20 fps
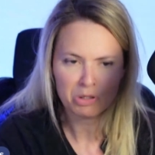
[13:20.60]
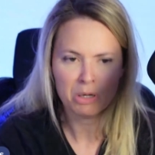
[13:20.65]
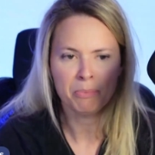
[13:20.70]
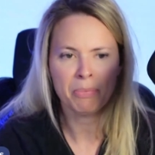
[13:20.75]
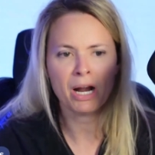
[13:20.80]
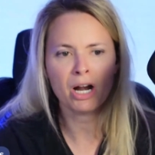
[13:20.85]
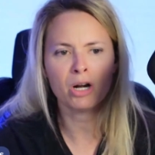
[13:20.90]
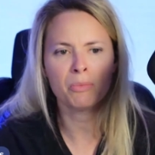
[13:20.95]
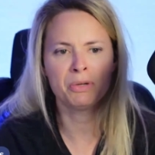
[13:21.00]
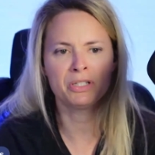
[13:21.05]

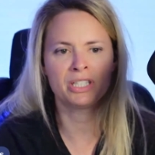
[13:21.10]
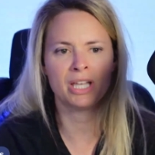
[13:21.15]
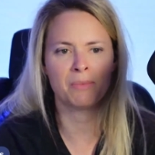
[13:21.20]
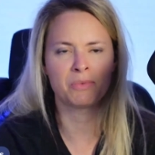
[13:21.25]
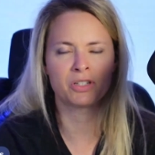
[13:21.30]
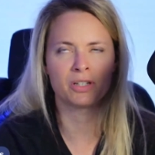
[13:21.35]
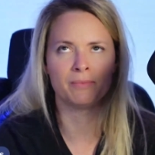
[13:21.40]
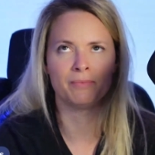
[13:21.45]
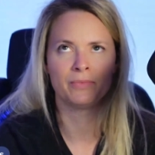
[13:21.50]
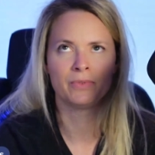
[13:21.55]
power
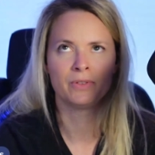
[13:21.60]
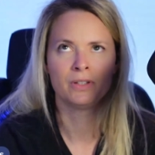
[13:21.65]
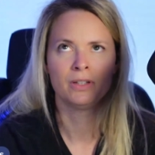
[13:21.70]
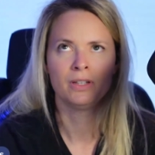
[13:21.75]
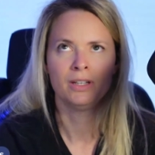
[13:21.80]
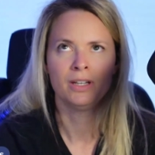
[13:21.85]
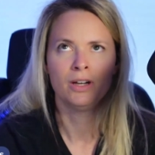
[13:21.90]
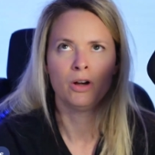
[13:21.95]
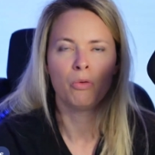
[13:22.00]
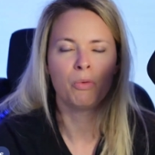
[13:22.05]
perception.
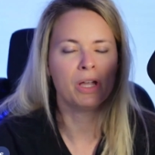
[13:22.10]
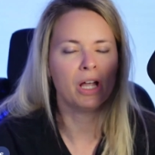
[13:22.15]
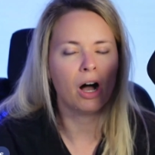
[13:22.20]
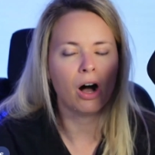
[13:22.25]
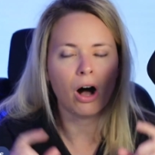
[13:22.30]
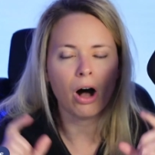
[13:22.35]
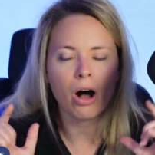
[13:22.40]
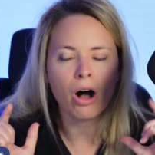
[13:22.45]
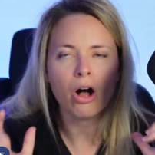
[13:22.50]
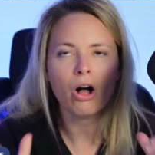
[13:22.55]
We
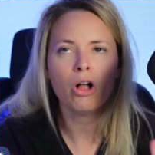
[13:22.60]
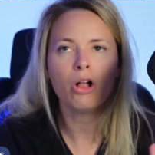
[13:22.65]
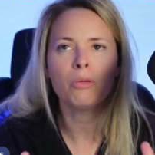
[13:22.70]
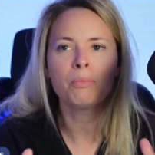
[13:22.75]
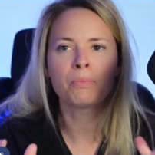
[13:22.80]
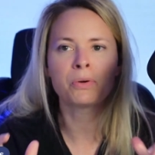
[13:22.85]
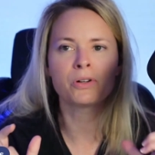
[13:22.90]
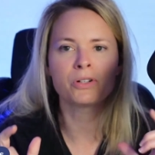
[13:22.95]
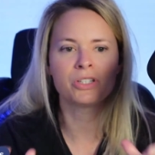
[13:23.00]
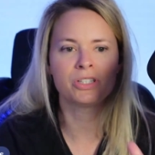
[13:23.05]
all
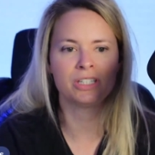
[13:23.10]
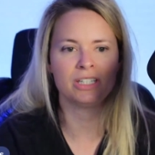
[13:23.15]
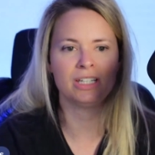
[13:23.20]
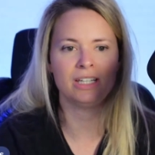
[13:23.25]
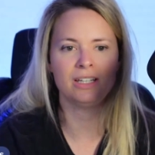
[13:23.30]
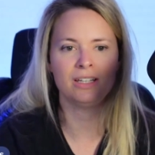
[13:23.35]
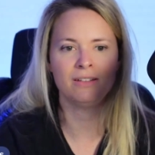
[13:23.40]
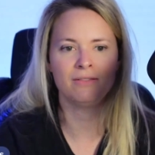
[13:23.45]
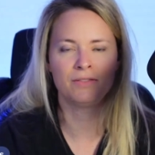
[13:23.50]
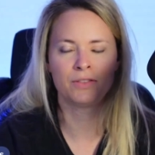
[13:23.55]

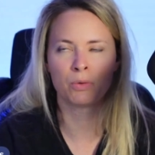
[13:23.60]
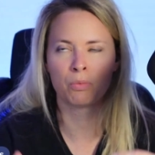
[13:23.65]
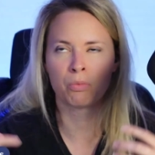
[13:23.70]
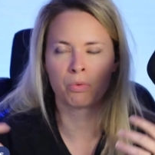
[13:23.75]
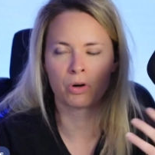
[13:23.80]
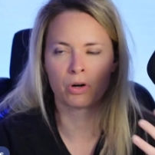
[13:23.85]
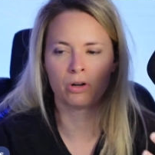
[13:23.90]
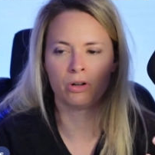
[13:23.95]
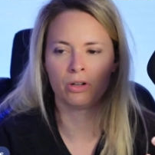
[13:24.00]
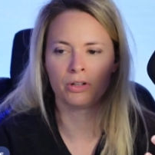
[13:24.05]
perceive the
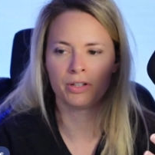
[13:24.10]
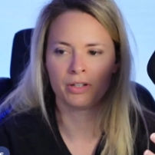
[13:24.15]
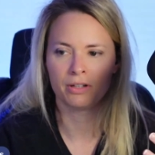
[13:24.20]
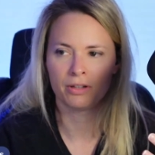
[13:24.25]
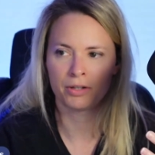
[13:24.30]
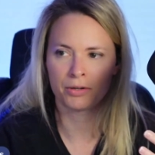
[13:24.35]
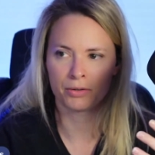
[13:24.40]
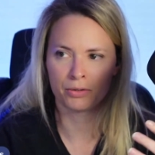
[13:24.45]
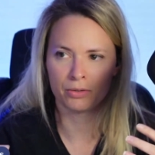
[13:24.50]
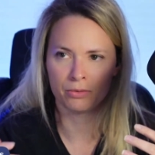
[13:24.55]
world
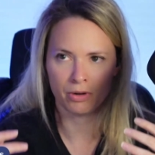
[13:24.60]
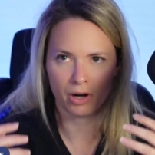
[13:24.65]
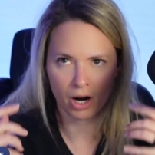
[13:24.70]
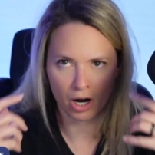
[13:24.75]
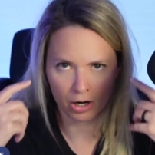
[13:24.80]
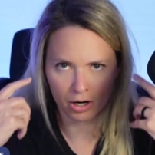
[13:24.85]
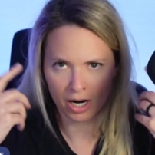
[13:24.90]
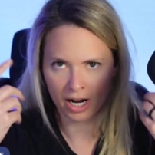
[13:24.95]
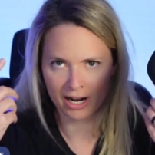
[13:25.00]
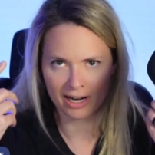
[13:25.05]
through
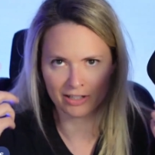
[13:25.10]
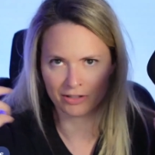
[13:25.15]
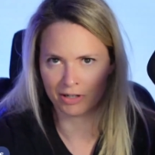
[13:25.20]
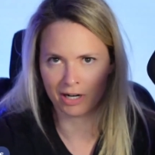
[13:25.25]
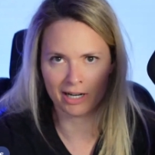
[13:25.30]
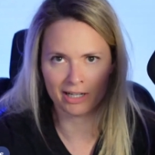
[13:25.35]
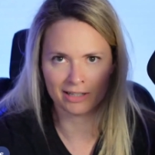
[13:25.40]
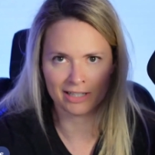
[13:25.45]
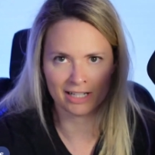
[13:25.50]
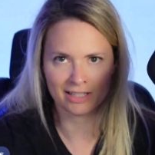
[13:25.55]
our eyes,
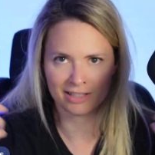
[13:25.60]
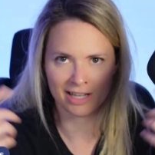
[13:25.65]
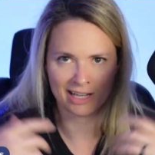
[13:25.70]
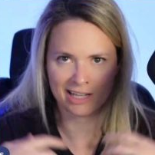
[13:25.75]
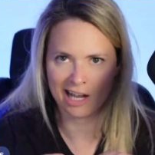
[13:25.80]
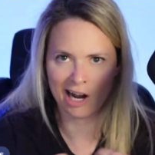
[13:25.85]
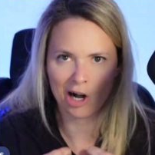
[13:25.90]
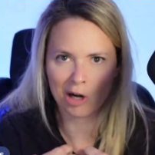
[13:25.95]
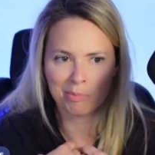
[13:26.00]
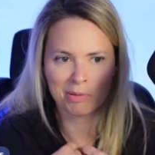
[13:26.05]
right? That's like
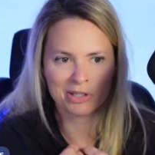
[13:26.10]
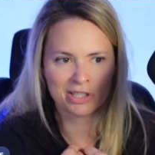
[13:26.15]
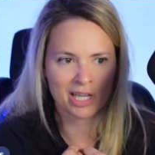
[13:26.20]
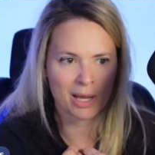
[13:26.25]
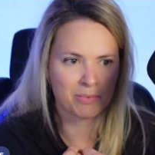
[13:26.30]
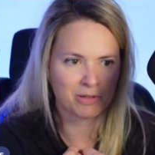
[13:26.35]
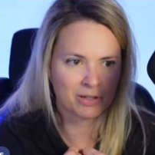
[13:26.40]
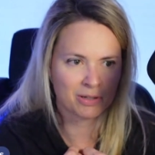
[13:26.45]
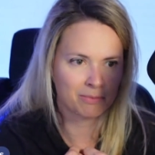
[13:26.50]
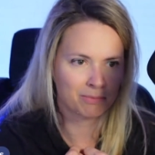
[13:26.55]
our
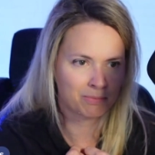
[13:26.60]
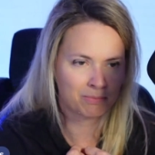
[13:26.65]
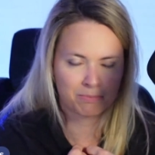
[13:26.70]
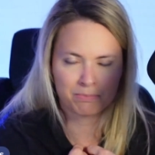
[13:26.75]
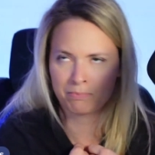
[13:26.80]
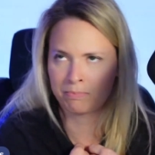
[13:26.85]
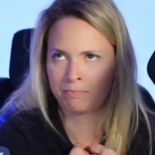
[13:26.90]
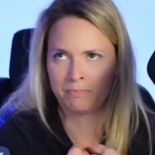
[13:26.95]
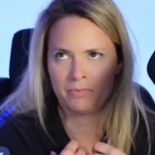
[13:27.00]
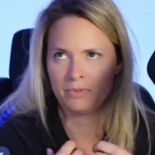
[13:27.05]
perception
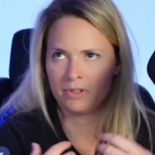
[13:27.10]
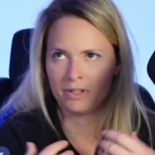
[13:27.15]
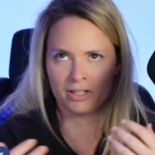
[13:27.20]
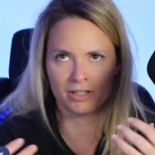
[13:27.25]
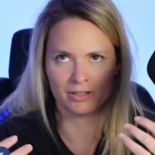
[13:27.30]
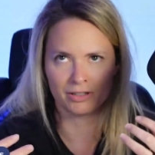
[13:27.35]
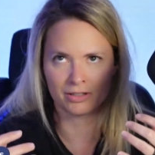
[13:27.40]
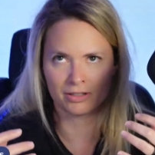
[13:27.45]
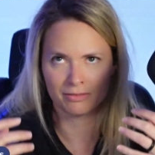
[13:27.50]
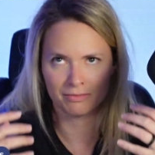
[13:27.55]

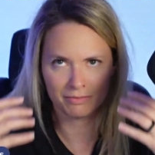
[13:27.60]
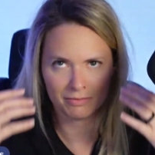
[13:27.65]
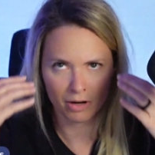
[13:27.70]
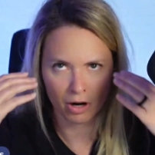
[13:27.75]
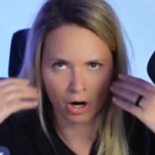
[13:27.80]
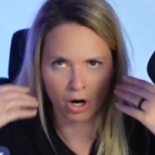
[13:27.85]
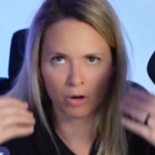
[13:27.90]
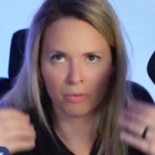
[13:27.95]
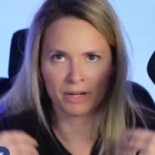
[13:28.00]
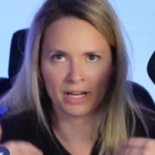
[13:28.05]
is
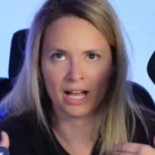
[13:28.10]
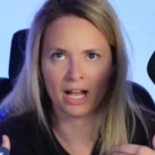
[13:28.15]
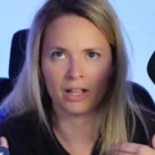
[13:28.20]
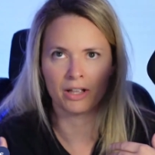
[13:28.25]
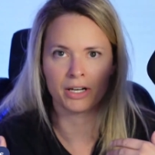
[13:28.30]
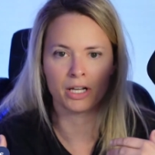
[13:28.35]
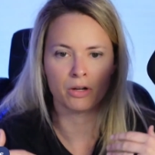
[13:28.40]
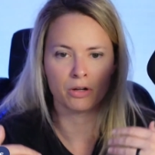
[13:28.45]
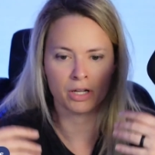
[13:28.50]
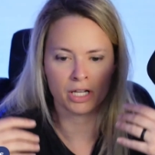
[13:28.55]
our
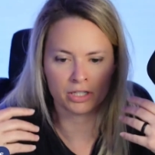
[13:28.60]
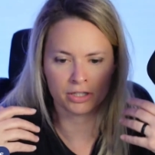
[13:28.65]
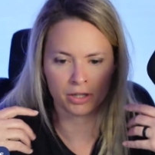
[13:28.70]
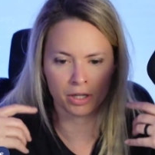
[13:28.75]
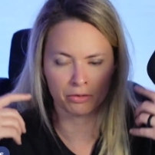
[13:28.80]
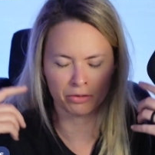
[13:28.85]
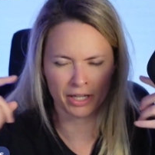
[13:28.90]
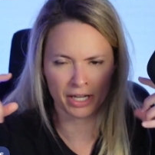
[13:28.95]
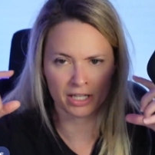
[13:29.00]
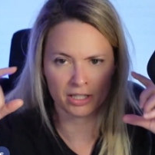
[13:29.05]
reality. It's the
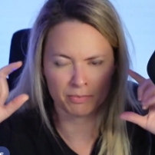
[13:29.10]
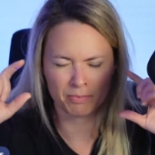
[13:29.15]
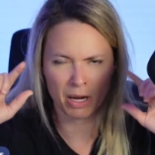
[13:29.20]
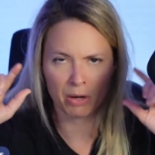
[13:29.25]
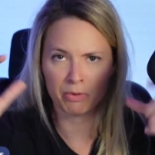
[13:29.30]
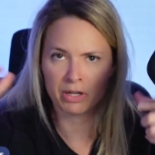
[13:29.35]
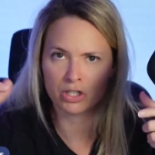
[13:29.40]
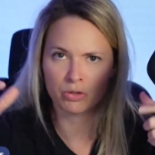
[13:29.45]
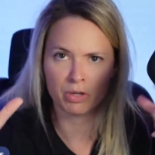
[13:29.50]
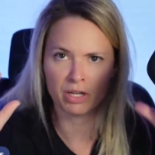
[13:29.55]
lens by
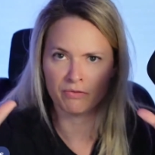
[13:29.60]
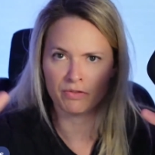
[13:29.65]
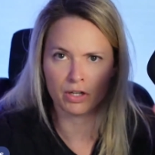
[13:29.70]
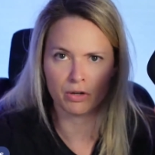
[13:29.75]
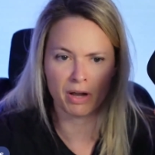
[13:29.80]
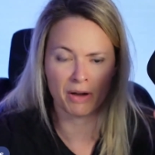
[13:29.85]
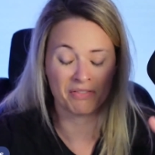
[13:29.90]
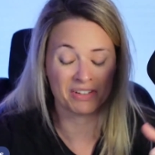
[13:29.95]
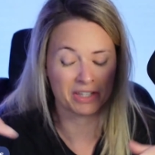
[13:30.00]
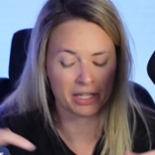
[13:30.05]
which we
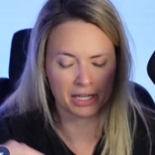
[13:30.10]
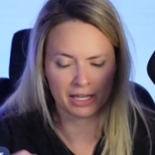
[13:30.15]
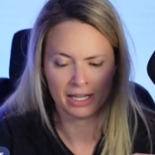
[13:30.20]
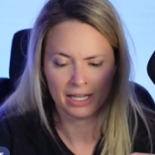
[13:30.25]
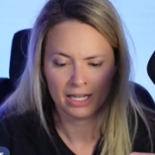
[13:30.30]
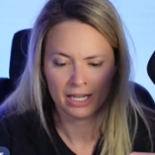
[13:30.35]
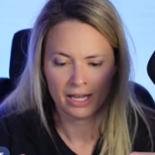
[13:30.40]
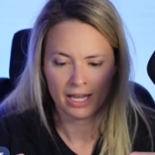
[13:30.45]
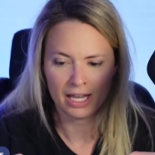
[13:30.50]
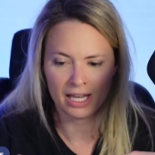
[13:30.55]
view everything.
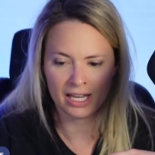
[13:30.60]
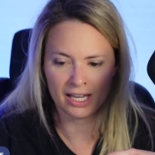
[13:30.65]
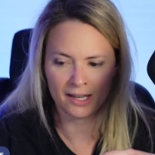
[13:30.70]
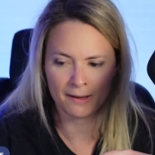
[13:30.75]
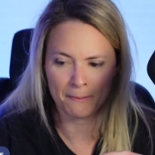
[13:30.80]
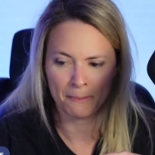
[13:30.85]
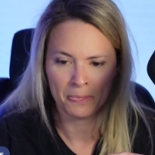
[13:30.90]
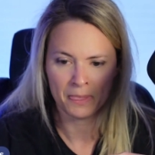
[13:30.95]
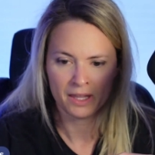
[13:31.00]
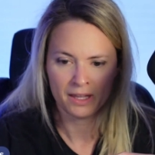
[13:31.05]

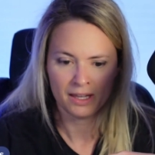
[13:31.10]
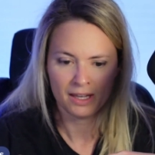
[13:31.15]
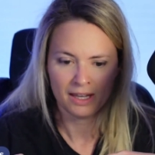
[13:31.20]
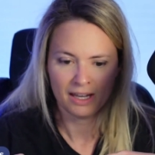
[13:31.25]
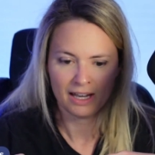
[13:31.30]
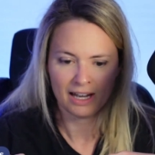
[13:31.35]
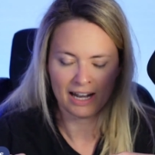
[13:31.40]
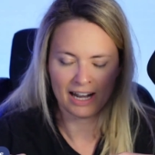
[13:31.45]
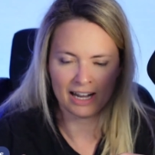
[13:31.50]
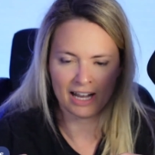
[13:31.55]
And
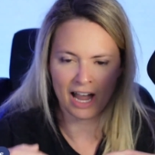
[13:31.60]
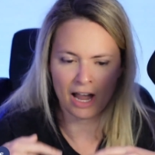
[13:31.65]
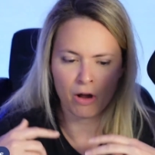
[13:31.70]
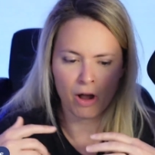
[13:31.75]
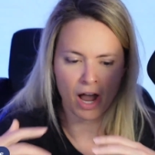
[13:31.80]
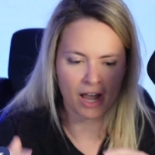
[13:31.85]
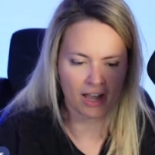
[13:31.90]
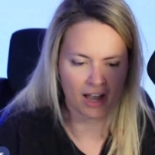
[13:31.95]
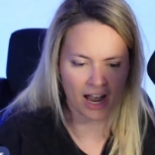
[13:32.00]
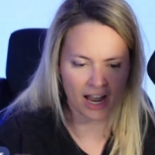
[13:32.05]
I
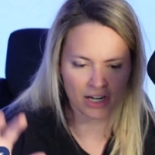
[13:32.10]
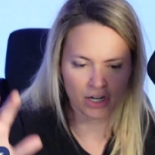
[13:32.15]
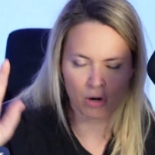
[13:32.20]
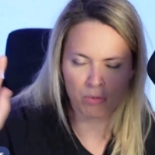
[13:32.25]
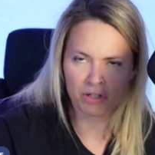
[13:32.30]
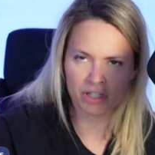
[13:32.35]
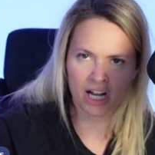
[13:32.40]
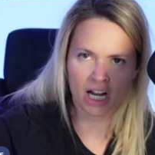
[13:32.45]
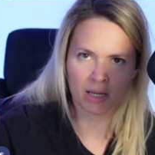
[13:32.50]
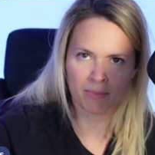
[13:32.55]
know
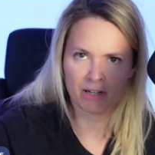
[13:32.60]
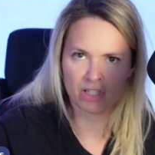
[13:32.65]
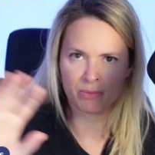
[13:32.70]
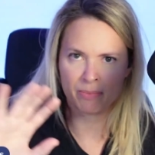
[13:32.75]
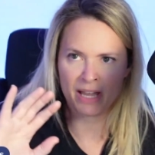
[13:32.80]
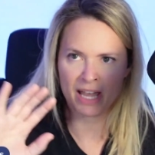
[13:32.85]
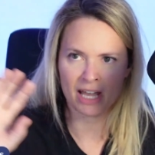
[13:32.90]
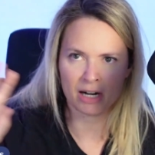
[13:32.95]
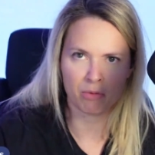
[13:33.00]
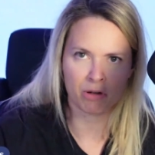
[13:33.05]
we're talking about
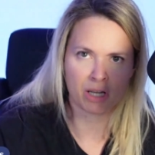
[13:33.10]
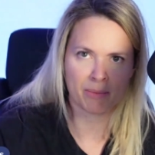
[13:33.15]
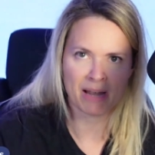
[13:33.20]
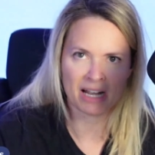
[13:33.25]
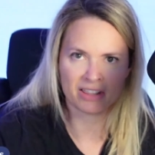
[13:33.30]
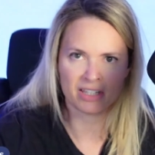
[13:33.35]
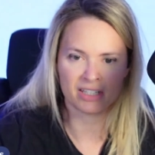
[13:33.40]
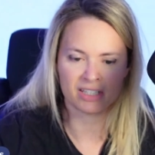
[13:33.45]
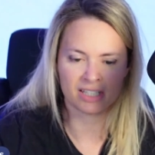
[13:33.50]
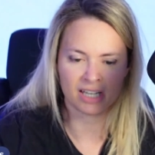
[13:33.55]
Japan, and we'll get
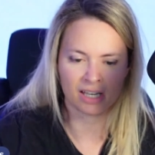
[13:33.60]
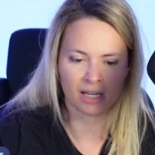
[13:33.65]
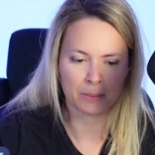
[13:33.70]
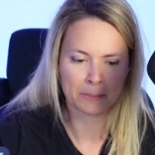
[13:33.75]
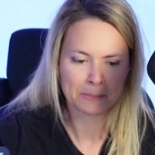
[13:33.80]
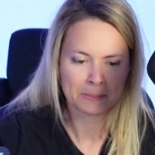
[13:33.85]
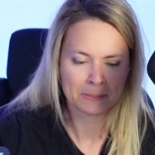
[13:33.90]
back to that in a second.